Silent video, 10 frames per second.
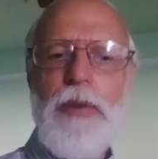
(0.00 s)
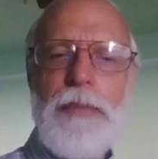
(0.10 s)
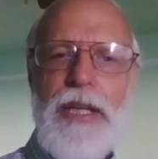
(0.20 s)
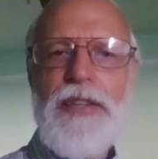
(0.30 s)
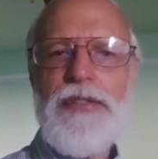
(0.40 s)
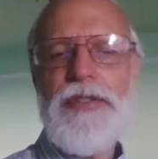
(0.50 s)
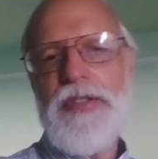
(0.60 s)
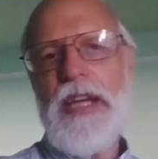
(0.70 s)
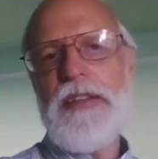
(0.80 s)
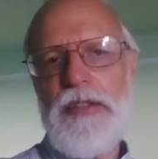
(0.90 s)
because of this
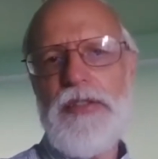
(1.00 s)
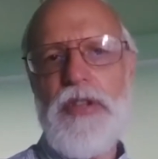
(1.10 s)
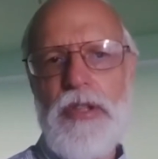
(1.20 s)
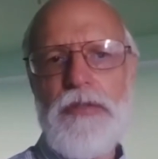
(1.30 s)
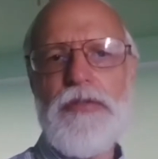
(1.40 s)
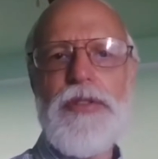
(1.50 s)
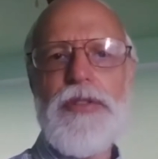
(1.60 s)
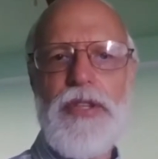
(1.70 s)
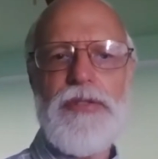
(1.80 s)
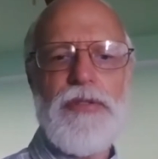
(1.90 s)
idea of the struggle for
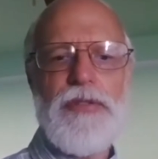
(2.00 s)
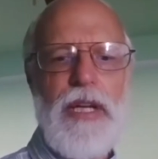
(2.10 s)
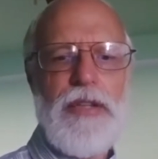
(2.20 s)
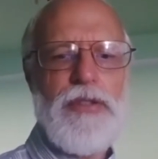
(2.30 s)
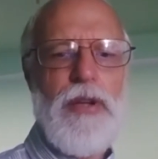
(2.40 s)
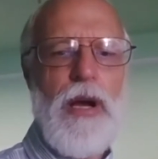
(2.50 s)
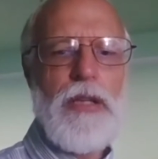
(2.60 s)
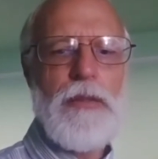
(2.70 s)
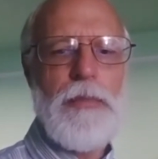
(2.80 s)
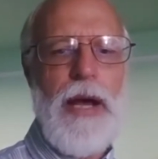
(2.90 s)
existence that I just
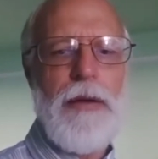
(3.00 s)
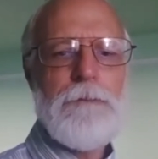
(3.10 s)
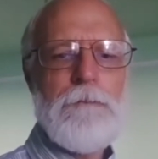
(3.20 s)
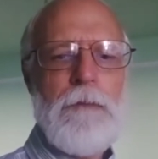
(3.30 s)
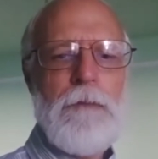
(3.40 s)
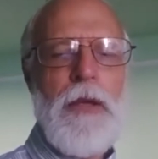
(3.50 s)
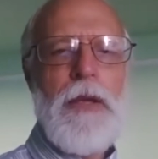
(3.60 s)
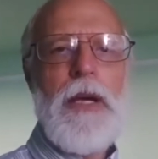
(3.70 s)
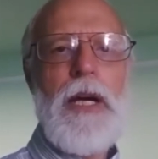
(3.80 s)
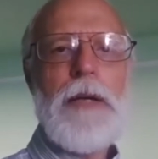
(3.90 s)
talked about.
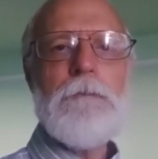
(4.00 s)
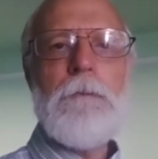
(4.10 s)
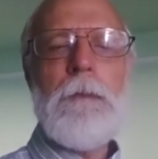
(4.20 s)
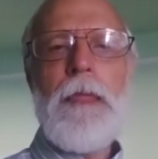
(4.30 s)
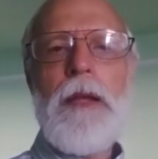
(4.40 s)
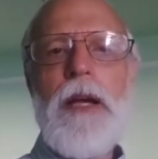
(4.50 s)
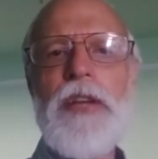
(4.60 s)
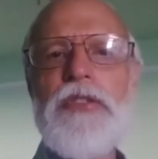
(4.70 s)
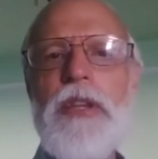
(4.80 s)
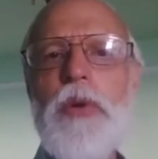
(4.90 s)

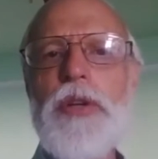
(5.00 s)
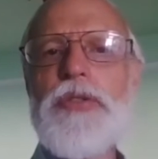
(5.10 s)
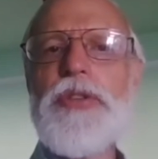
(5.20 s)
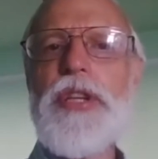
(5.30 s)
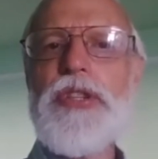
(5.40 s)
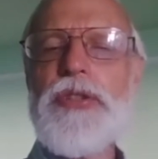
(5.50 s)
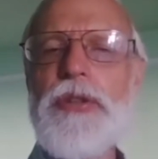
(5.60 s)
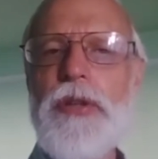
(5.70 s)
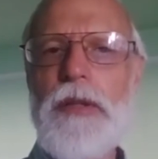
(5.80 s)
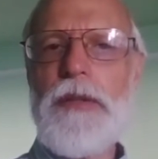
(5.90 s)
Under the more
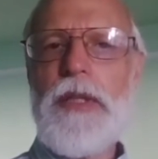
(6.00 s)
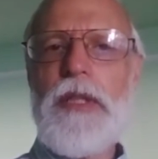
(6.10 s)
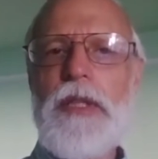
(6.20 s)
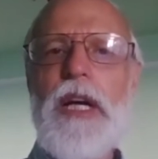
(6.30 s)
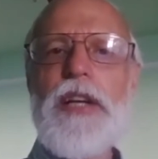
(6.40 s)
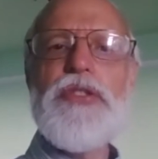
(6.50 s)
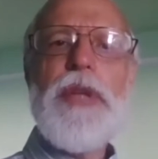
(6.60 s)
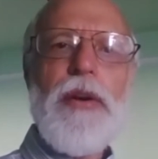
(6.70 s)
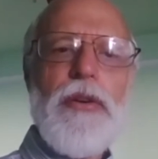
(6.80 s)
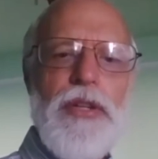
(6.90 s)
traditional
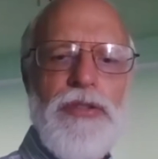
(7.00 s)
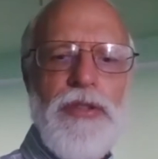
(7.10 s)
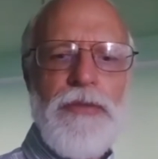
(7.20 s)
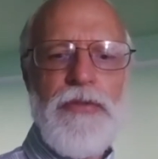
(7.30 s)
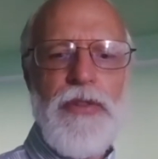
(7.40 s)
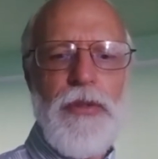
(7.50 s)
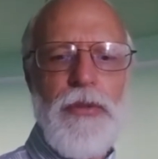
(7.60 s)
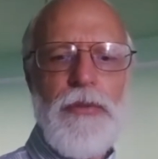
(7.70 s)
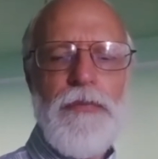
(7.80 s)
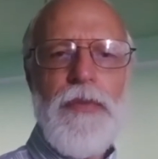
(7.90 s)
Judeo-Christian
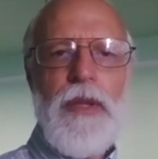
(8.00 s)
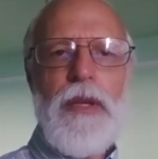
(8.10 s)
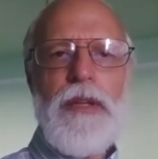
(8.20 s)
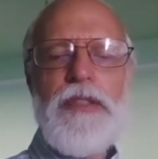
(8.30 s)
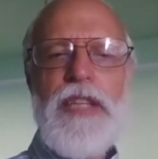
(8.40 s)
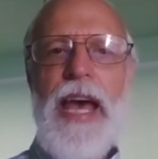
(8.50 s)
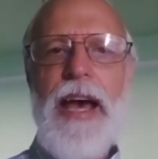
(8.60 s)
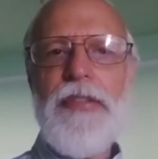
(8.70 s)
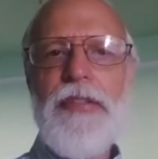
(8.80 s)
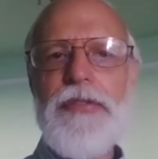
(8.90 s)
view,
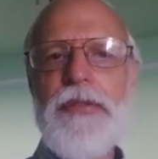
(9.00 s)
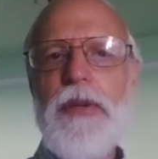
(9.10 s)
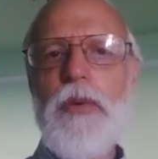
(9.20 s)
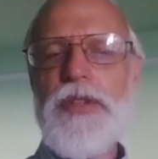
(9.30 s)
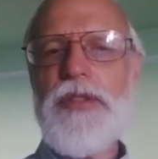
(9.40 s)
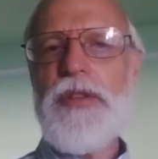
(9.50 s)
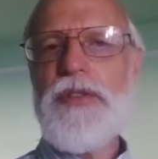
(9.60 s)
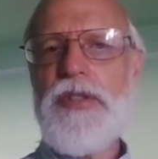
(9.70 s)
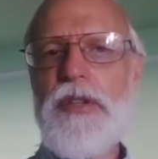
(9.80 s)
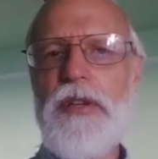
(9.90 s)
death was
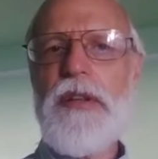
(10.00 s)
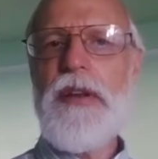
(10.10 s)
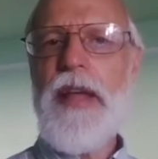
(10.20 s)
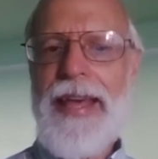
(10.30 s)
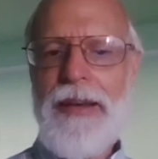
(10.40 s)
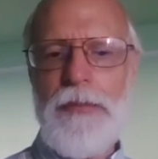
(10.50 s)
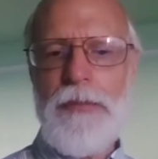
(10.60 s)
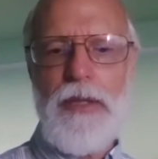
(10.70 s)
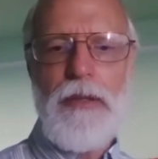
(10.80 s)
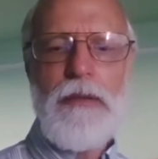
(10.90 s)
considered an
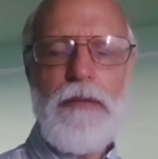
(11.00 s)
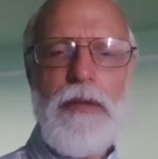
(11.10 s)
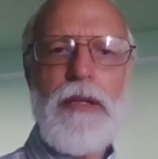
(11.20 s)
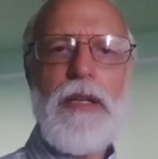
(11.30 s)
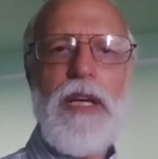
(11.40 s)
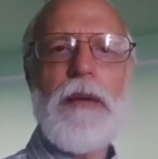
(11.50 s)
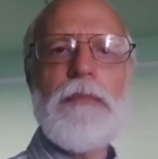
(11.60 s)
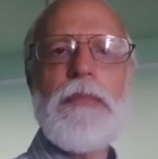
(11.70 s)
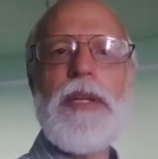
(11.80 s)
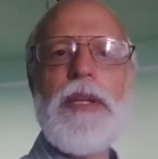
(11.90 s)
enemy that had
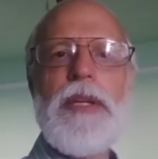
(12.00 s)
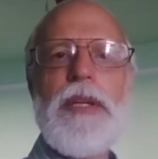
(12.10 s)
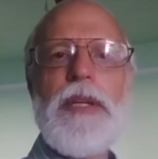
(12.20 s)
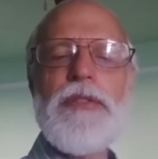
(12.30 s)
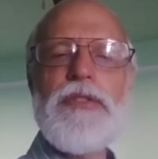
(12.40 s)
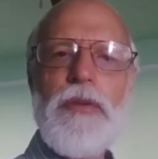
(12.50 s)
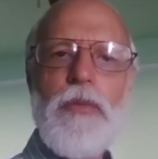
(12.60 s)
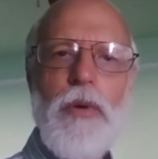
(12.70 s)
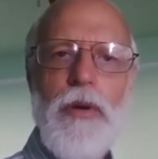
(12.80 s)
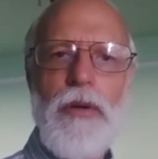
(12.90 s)
come into the
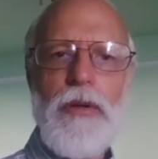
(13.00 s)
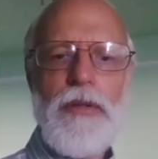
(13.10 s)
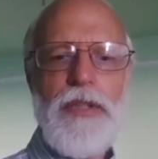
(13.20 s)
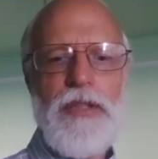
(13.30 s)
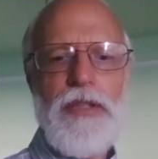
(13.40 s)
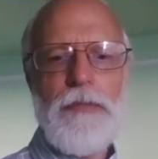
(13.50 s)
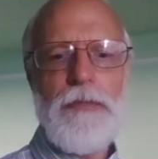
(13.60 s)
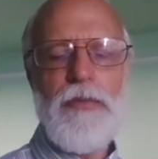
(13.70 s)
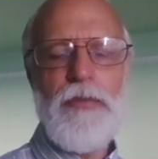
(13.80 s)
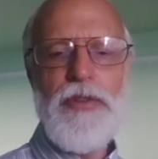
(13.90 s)
world as the
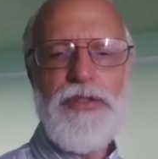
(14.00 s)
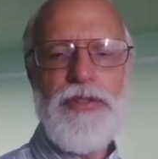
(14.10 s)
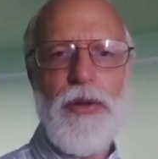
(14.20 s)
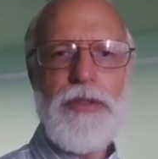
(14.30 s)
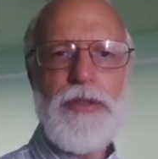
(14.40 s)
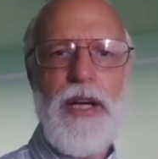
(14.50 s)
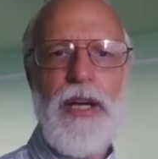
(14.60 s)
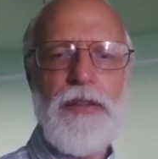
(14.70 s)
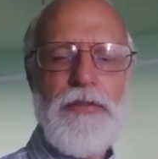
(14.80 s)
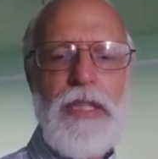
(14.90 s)
result
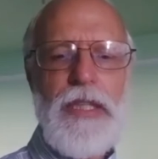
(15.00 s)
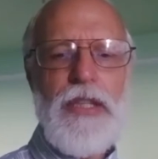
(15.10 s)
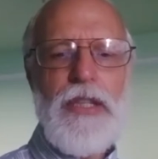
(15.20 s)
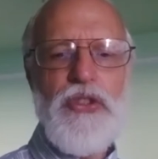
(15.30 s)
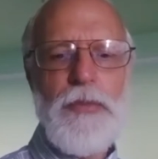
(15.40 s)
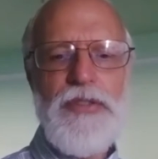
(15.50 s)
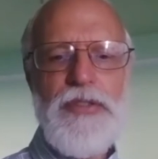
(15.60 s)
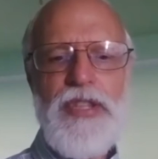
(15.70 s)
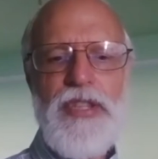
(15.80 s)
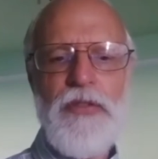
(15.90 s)
of human
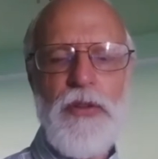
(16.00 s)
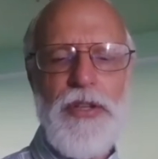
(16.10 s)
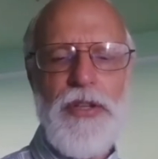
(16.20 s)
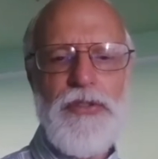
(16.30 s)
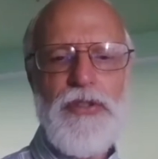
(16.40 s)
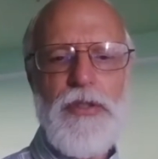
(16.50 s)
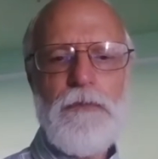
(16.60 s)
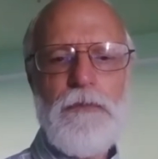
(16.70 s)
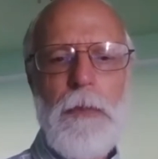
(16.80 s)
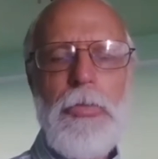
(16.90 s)
sinfulness.
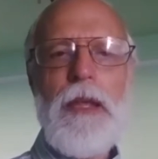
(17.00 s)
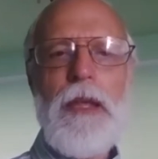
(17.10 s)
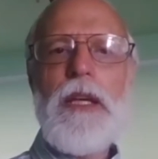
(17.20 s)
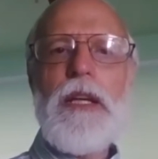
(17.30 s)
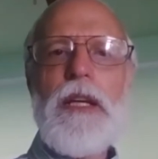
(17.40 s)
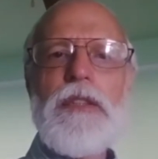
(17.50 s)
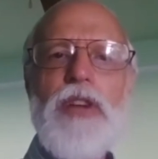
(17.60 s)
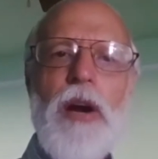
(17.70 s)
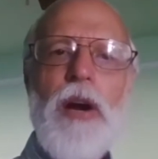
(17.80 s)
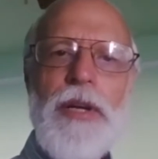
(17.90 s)

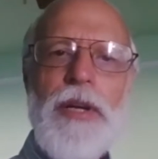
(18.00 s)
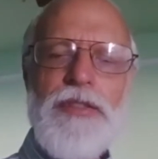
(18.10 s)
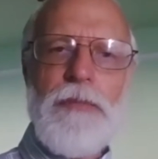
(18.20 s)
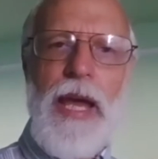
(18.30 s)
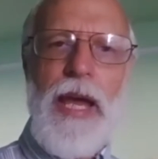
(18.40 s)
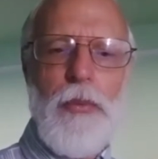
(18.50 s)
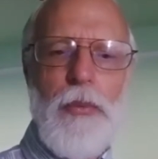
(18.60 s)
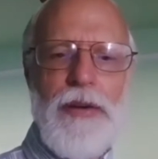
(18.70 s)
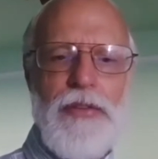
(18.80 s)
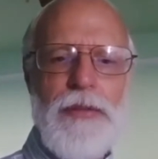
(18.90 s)
Darwinism,
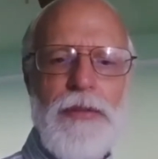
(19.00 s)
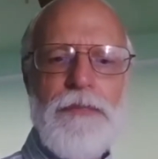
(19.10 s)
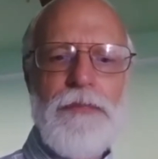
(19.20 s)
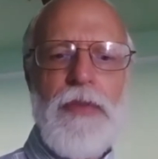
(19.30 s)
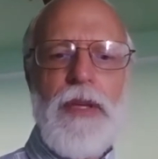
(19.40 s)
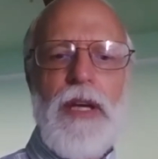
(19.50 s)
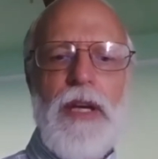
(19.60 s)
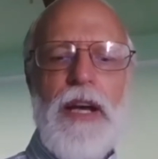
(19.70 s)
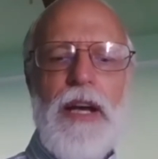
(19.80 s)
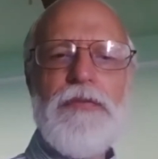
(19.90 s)
however,
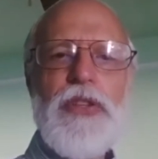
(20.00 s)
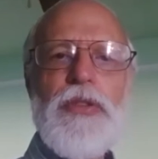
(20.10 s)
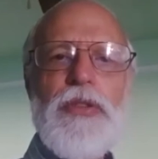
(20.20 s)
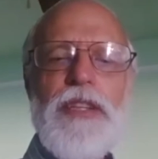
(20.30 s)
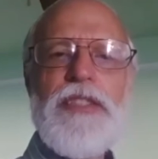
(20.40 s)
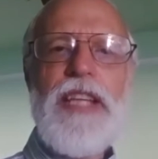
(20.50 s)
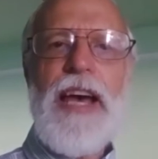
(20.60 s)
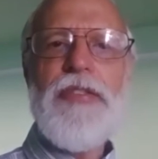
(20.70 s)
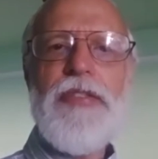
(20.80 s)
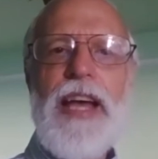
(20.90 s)
viewed
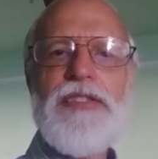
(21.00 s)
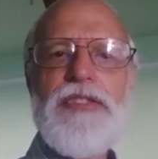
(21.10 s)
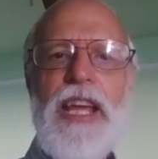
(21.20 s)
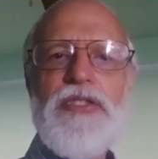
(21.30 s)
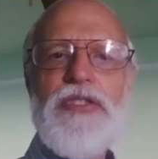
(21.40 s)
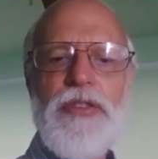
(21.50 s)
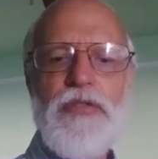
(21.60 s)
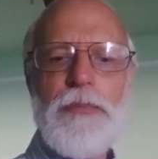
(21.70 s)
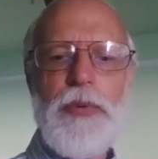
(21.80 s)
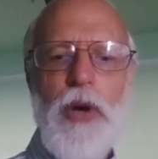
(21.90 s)
death as an engine for
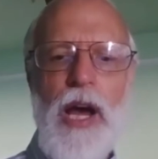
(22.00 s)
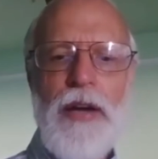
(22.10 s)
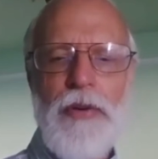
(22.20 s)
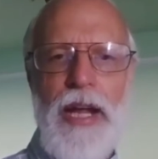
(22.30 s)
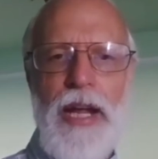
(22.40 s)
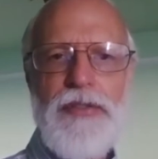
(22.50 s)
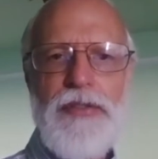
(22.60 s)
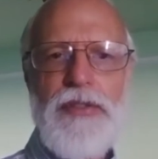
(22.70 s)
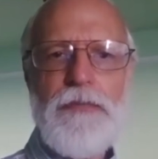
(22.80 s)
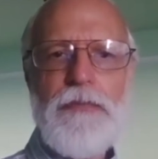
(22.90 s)

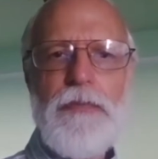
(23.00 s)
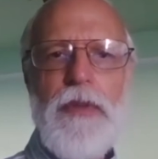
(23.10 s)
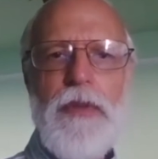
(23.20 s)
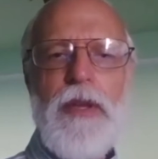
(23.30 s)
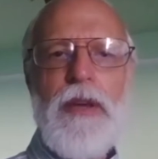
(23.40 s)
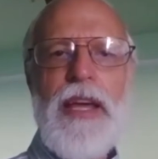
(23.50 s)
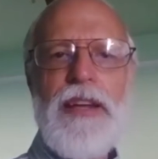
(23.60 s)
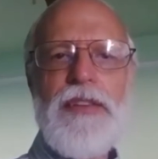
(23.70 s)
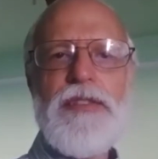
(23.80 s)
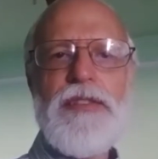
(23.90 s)
progress. That
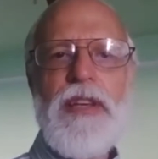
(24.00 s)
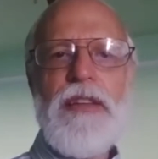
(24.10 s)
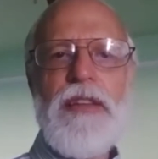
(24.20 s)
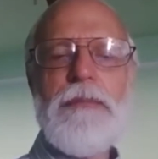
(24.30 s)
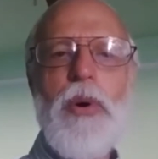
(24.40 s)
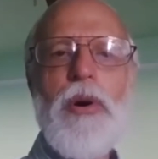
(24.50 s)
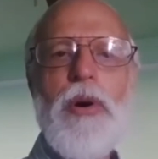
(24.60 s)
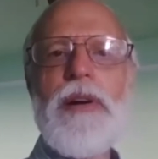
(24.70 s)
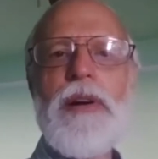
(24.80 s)
is, the more